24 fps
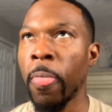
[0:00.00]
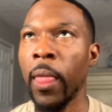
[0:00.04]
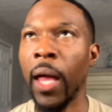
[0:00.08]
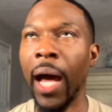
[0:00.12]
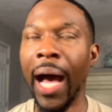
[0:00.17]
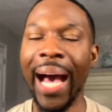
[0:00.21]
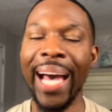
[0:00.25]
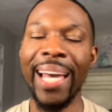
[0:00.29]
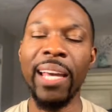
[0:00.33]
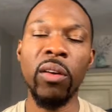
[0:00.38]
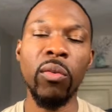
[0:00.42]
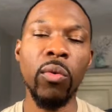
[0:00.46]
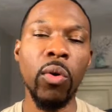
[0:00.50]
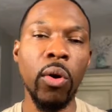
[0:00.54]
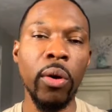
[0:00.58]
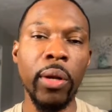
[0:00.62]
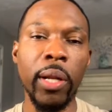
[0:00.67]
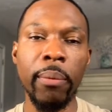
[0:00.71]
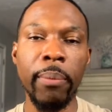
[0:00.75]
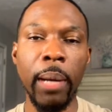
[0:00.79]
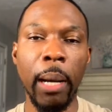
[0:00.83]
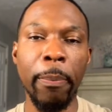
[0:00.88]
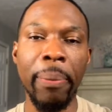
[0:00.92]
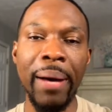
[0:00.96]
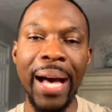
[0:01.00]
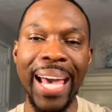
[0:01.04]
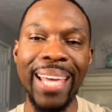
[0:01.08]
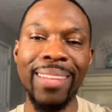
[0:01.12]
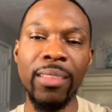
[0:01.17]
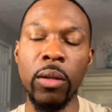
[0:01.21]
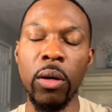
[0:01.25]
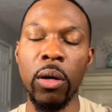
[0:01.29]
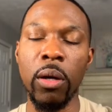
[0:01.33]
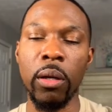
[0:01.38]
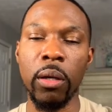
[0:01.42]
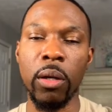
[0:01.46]
I enrolled in my
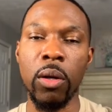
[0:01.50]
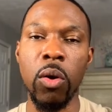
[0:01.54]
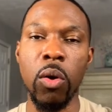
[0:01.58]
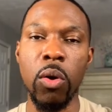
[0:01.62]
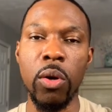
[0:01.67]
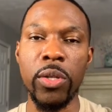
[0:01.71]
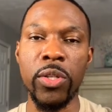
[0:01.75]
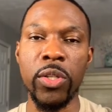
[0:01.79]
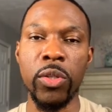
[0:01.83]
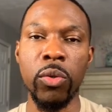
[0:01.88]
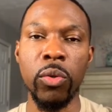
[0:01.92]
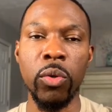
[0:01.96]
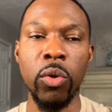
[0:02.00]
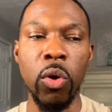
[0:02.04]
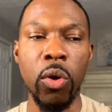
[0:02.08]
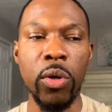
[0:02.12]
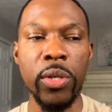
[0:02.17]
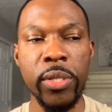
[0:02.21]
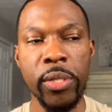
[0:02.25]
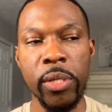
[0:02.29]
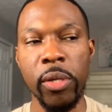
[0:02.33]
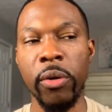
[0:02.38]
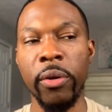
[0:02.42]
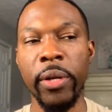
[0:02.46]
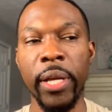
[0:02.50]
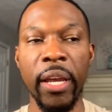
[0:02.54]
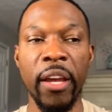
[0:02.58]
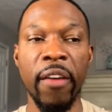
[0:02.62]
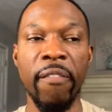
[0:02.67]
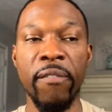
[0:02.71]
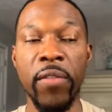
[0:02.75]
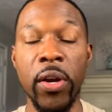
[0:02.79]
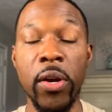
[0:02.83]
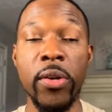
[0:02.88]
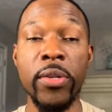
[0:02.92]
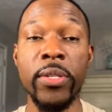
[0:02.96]
Python course through Coursera at
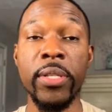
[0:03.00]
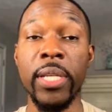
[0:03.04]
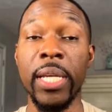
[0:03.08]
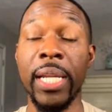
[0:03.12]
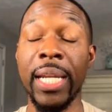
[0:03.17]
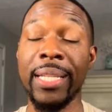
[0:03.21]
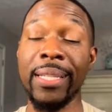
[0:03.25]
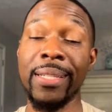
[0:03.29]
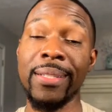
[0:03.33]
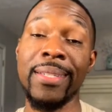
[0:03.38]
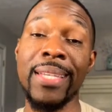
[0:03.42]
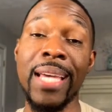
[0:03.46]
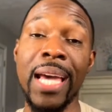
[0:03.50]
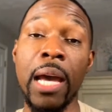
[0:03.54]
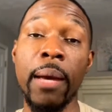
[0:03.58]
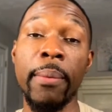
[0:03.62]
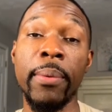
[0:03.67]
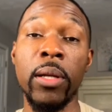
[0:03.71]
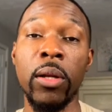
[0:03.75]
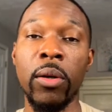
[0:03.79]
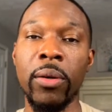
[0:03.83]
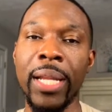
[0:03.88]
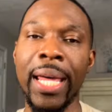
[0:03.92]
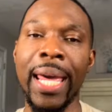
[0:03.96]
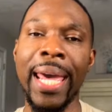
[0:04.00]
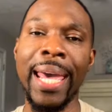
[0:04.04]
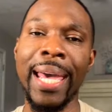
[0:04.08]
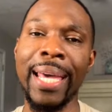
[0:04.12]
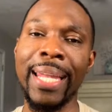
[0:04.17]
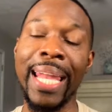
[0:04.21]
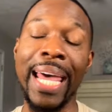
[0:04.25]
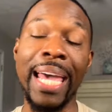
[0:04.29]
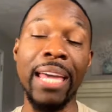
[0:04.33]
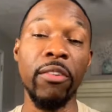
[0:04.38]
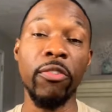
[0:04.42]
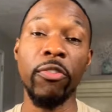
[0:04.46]
first, and at the time it only had
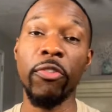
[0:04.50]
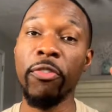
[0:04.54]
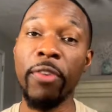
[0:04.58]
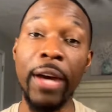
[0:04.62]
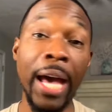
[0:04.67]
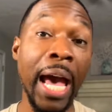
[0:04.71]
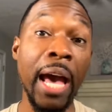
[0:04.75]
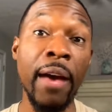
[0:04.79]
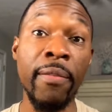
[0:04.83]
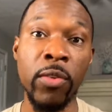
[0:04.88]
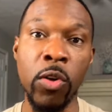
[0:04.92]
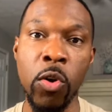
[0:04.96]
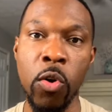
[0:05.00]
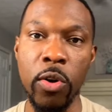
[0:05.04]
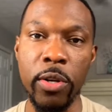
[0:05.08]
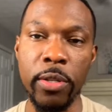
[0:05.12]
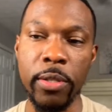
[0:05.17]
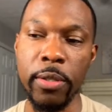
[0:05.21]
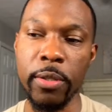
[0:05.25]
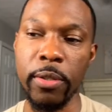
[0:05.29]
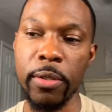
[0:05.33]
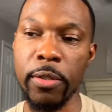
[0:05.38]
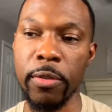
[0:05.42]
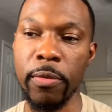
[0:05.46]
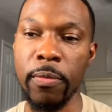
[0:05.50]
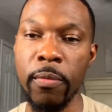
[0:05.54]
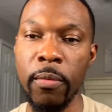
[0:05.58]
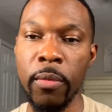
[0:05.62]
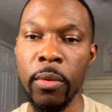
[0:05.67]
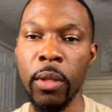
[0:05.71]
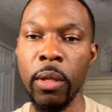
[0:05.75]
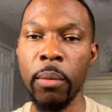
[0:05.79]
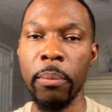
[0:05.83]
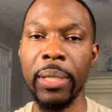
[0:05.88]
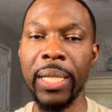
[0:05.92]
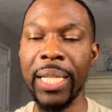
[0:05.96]
like 5 courses.
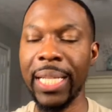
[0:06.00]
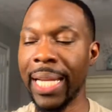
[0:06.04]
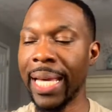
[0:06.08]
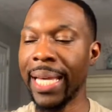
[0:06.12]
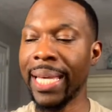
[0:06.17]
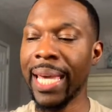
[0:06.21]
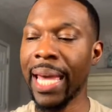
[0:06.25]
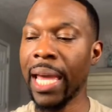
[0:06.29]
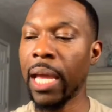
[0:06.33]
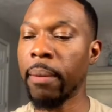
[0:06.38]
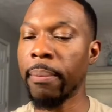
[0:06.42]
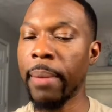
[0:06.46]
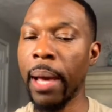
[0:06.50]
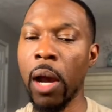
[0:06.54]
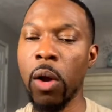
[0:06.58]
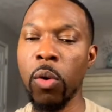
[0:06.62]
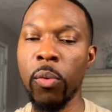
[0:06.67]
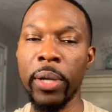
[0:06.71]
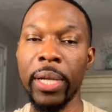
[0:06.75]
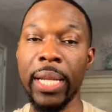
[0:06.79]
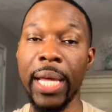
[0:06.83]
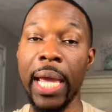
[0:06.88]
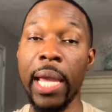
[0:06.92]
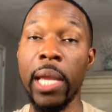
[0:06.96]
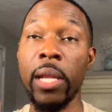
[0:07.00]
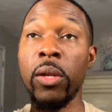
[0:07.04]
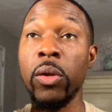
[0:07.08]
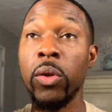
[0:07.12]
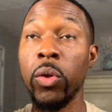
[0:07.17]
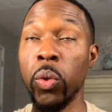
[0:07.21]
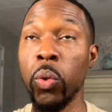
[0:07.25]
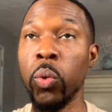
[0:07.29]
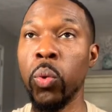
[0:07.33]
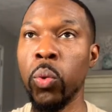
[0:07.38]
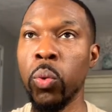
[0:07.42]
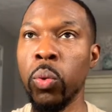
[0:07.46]
But then they came out with a
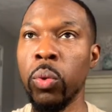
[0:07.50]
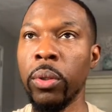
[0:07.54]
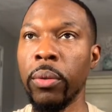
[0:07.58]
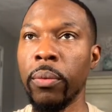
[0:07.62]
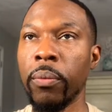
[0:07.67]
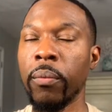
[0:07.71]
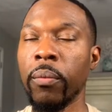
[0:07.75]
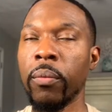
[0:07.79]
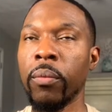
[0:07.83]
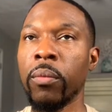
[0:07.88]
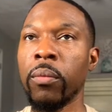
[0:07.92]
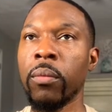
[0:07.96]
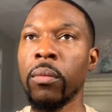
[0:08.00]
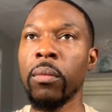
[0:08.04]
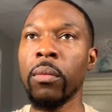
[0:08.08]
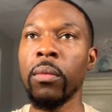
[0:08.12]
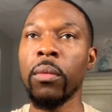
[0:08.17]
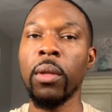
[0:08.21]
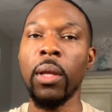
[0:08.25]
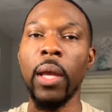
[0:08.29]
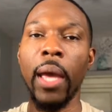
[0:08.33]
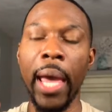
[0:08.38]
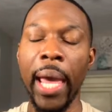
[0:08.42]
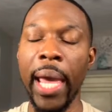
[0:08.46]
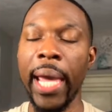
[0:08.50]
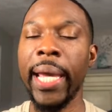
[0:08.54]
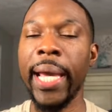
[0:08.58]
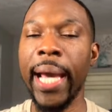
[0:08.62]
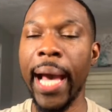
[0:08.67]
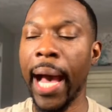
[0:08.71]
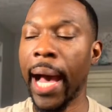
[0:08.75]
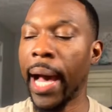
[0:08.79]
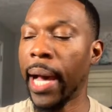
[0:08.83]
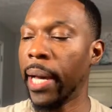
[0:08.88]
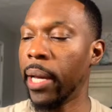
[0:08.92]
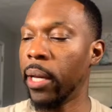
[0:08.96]
new
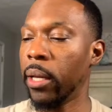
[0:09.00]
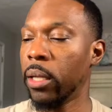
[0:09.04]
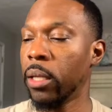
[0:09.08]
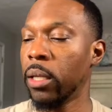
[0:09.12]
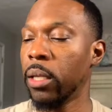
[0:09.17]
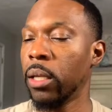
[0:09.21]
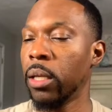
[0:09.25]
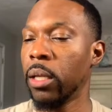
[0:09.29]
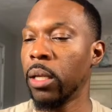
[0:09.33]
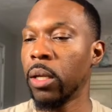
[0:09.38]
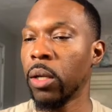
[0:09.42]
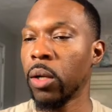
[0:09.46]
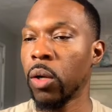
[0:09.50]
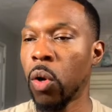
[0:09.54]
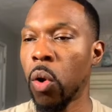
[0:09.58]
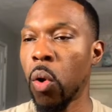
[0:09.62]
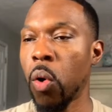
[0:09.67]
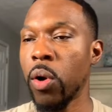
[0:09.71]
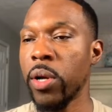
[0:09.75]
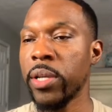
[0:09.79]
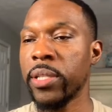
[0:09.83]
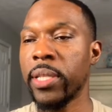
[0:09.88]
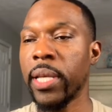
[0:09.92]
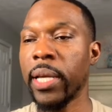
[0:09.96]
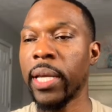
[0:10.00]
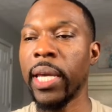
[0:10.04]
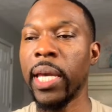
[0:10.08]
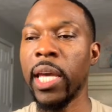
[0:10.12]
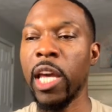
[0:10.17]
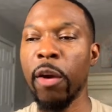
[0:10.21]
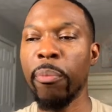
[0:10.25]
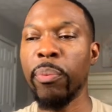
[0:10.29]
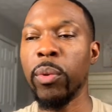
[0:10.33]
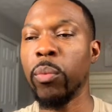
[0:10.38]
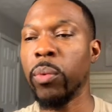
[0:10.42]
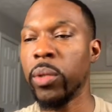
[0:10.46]
AI course that can
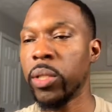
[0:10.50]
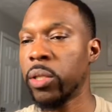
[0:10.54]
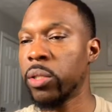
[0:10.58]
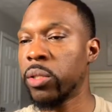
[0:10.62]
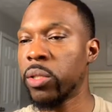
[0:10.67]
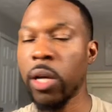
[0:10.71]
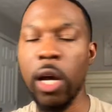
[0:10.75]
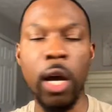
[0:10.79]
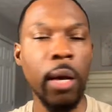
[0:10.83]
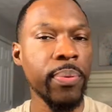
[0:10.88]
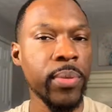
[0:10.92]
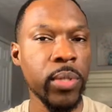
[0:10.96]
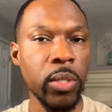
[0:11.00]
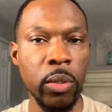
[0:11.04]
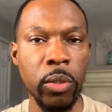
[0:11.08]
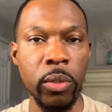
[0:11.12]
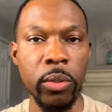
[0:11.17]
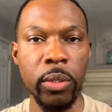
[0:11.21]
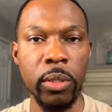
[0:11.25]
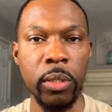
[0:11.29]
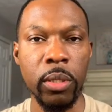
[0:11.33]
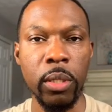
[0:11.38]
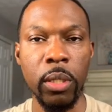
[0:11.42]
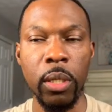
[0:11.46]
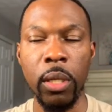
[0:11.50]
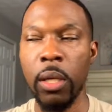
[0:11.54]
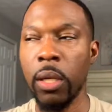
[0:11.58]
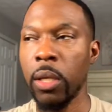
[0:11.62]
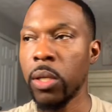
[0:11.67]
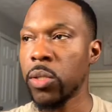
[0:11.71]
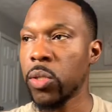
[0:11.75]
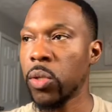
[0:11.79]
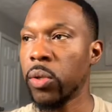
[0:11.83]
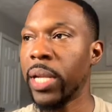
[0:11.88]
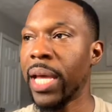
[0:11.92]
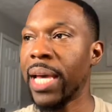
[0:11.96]
help you with your job search.
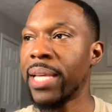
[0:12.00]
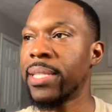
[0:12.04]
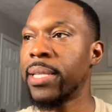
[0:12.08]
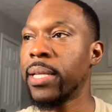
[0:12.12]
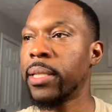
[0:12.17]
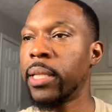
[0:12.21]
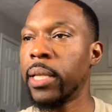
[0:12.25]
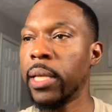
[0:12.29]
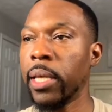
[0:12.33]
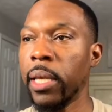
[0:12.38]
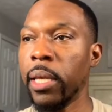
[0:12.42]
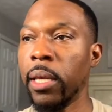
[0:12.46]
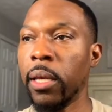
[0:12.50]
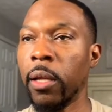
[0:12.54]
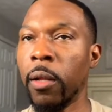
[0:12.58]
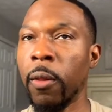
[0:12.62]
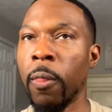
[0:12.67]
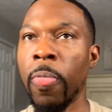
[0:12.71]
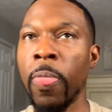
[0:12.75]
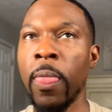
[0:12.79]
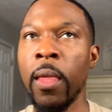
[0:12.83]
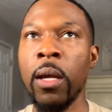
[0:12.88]
So that's at the end.